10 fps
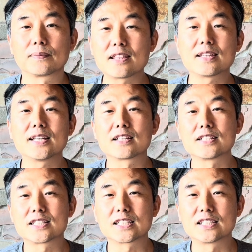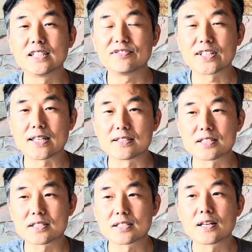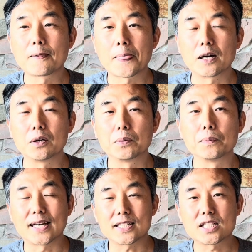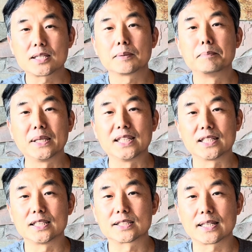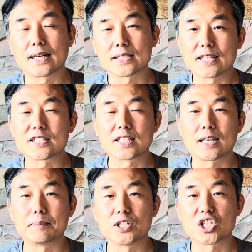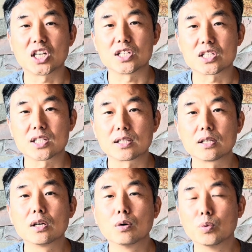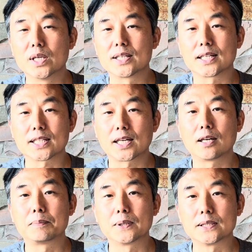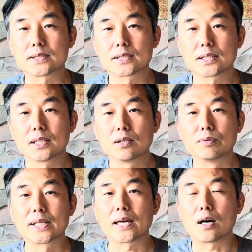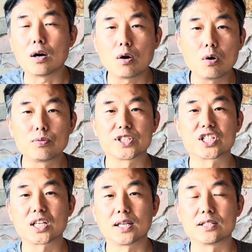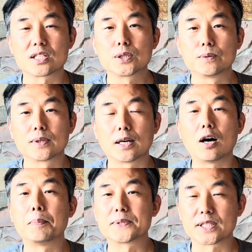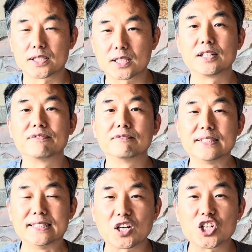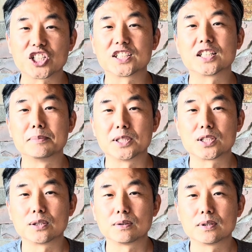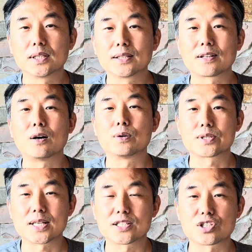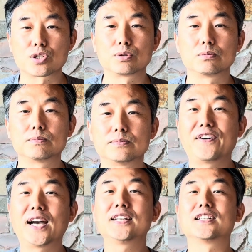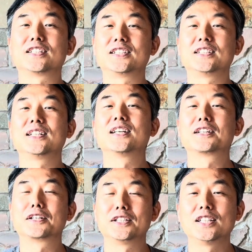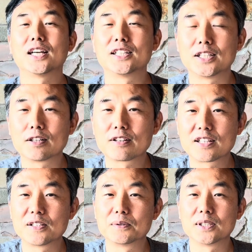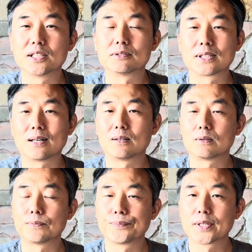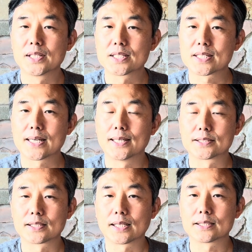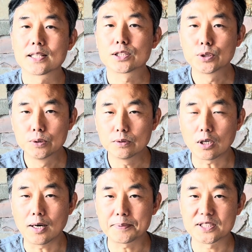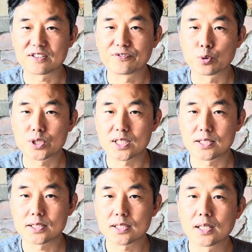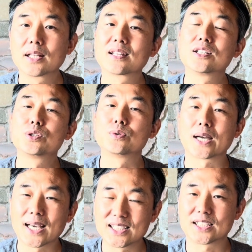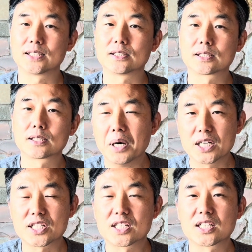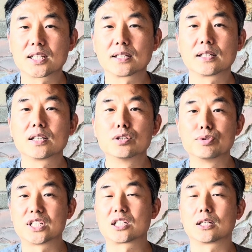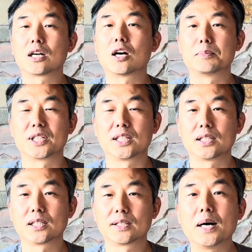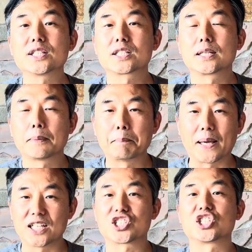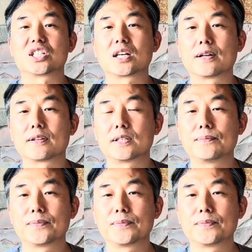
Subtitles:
I think the significance of that meaning is that things can be changed. We're not helpless. We can always change to the opposite if we are determined to. Dao says so. Finally, the yin and yang theory of Dao says that the two opposite forces, the dualities, must reach a harmony. must balance each other.